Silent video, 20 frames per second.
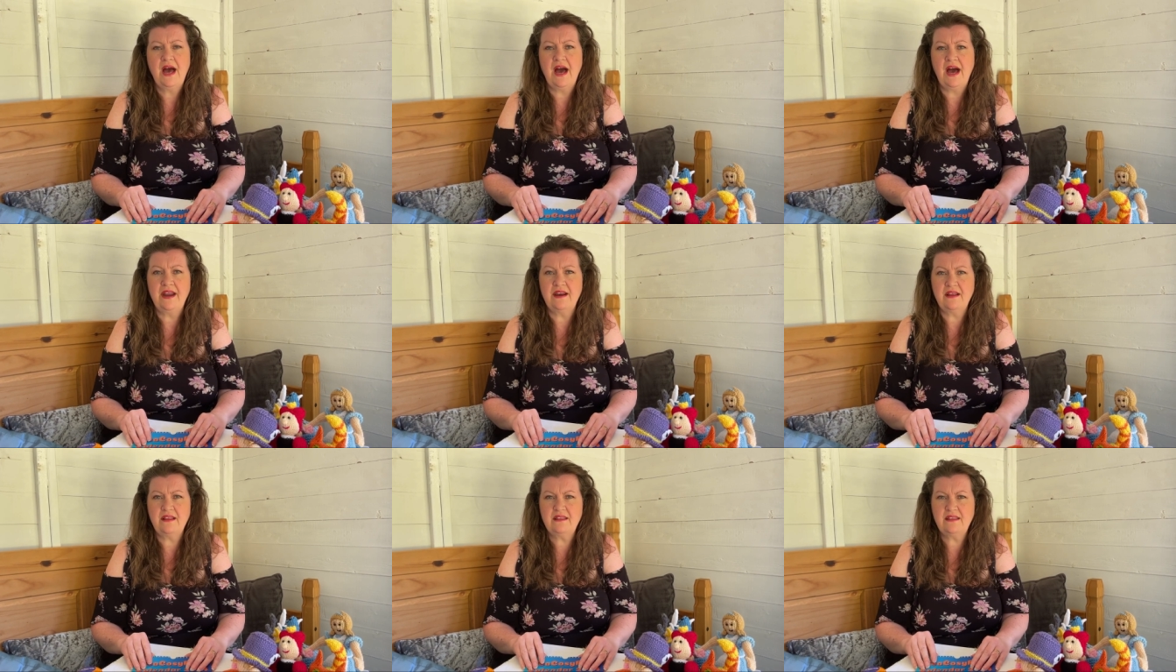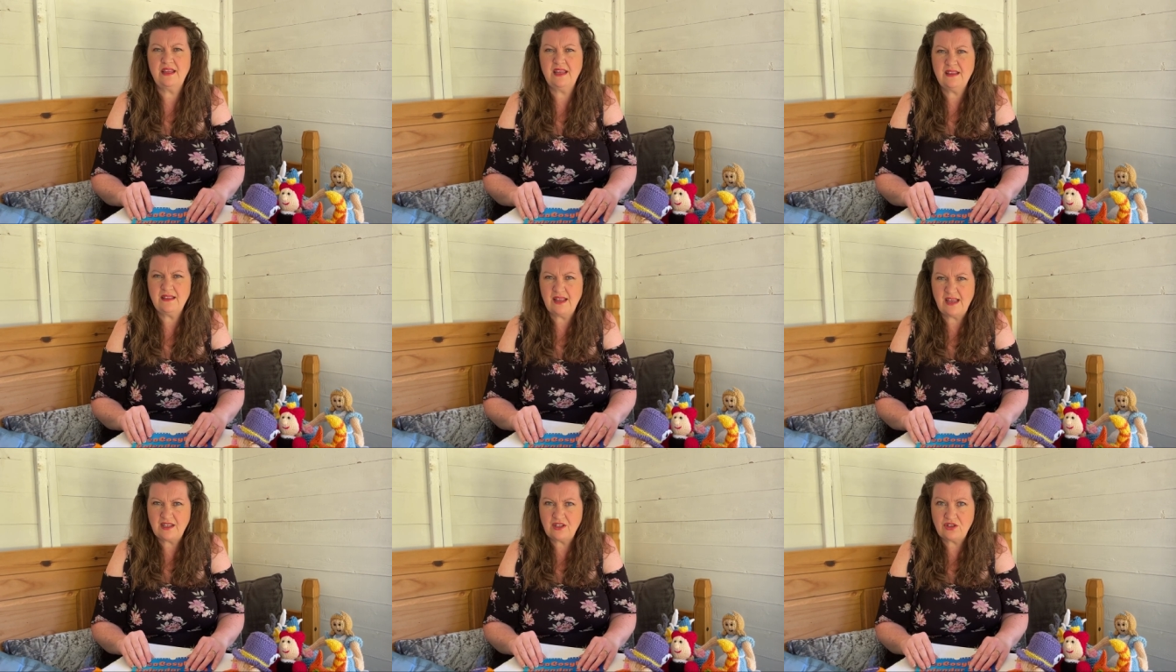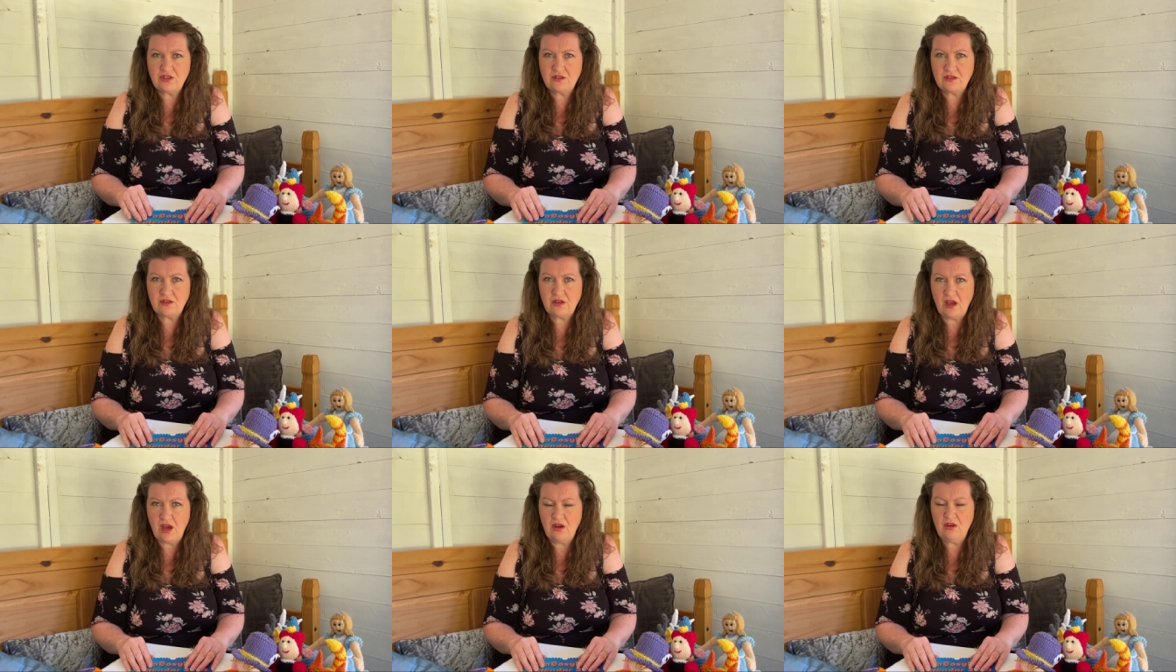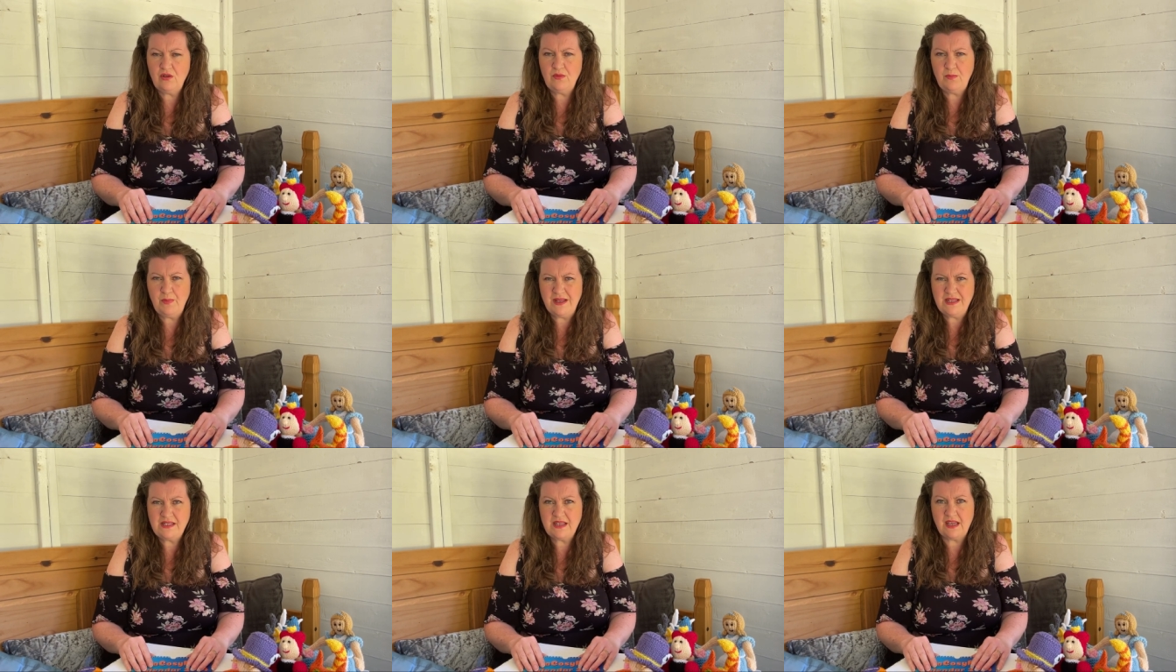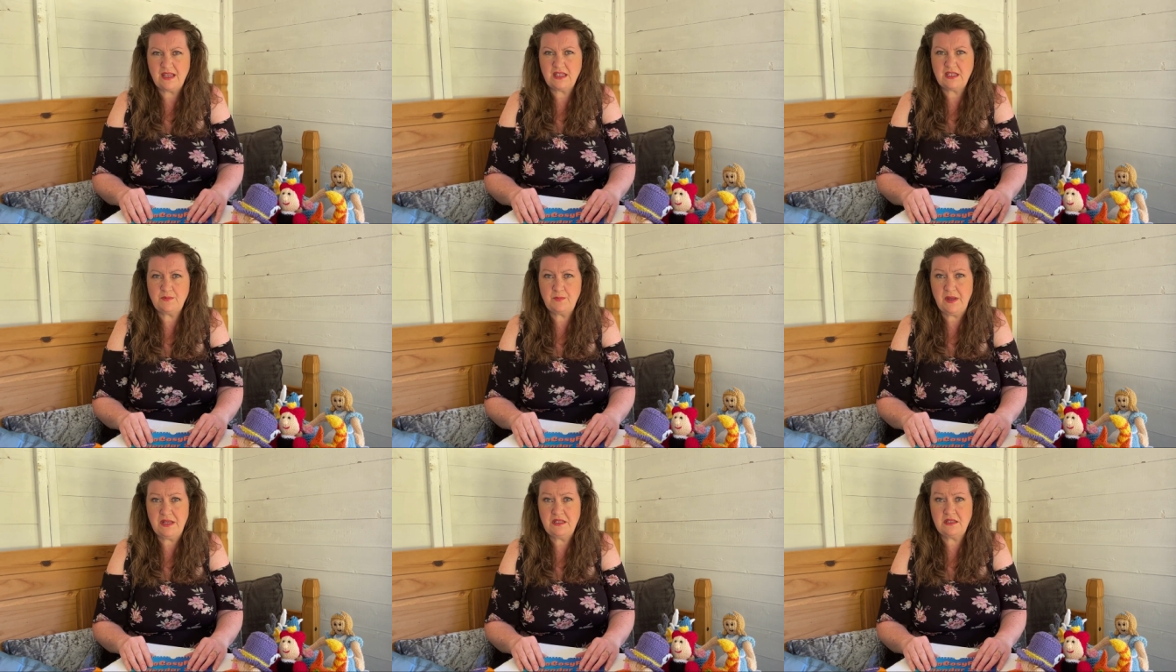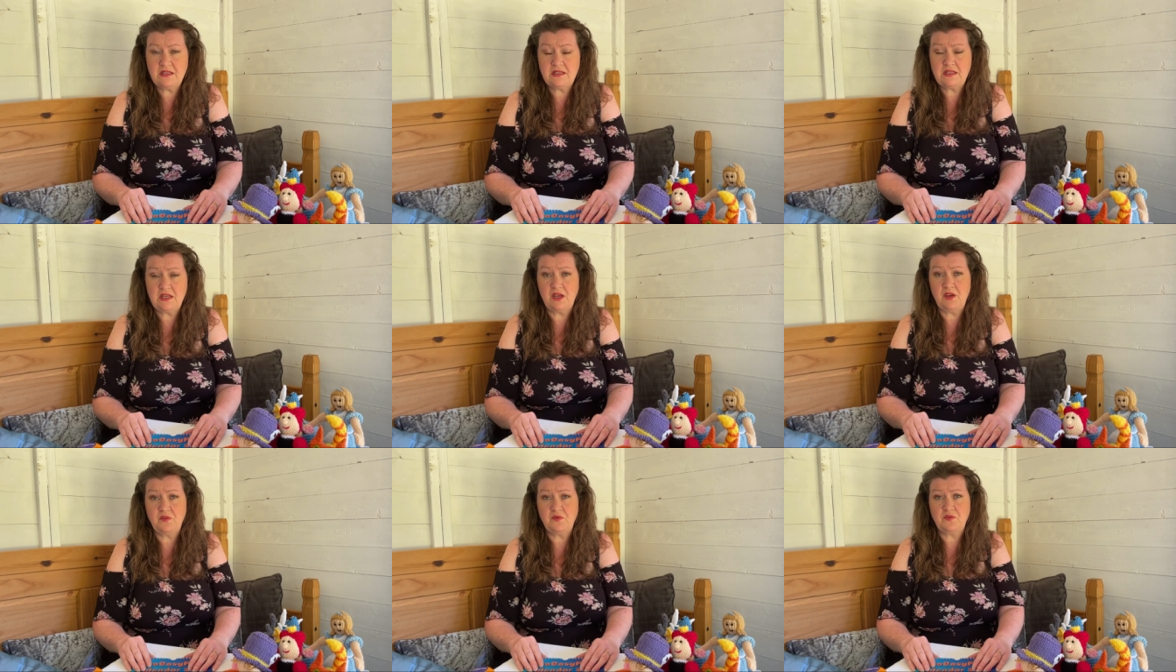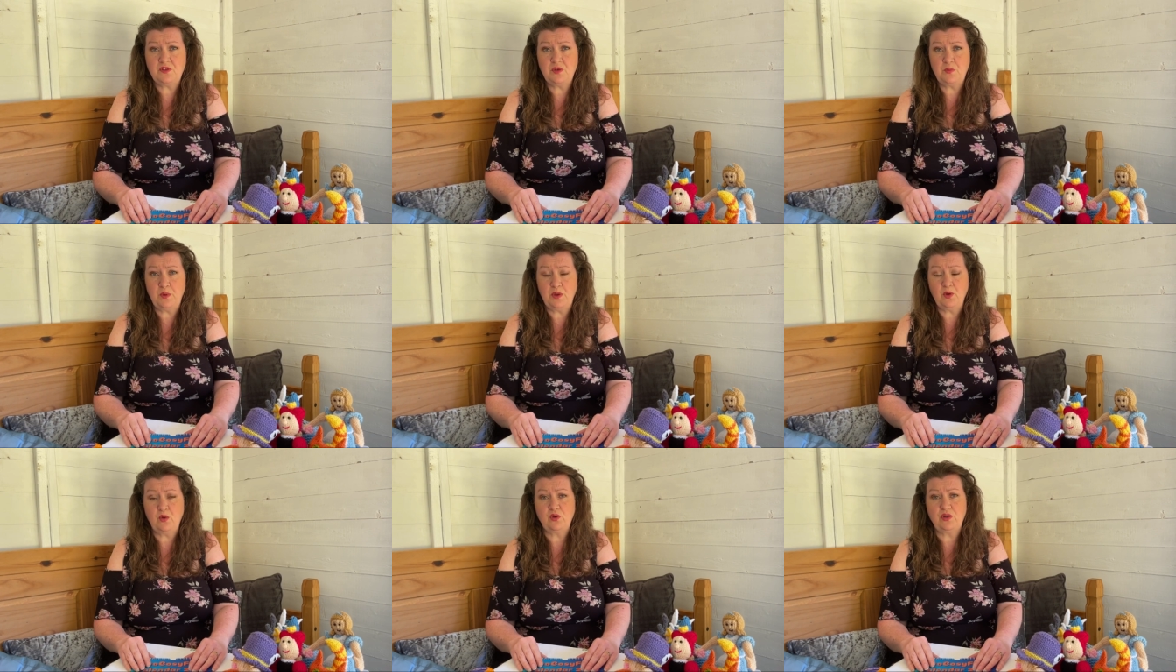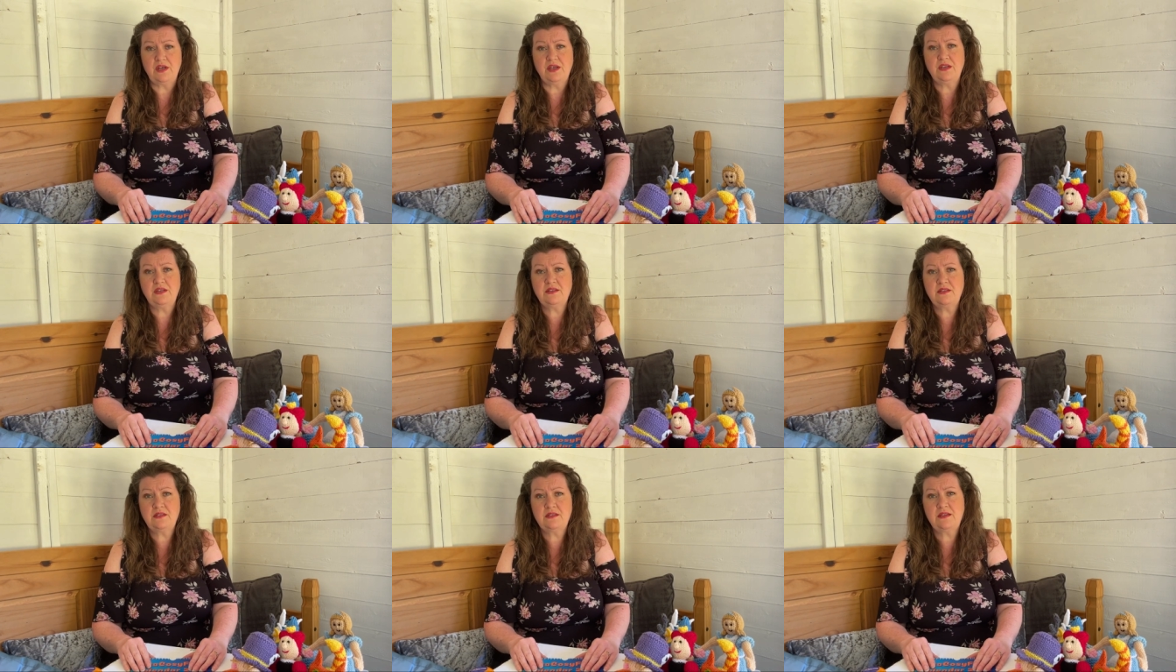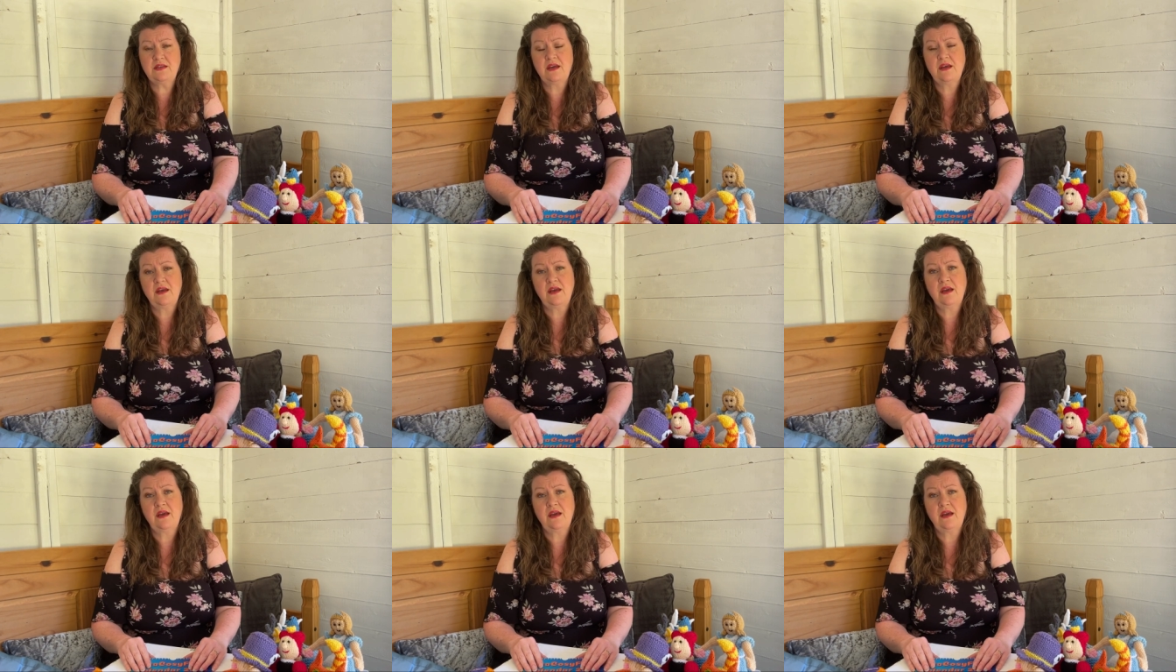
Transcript: And I think they are a bit expensive, to be honest,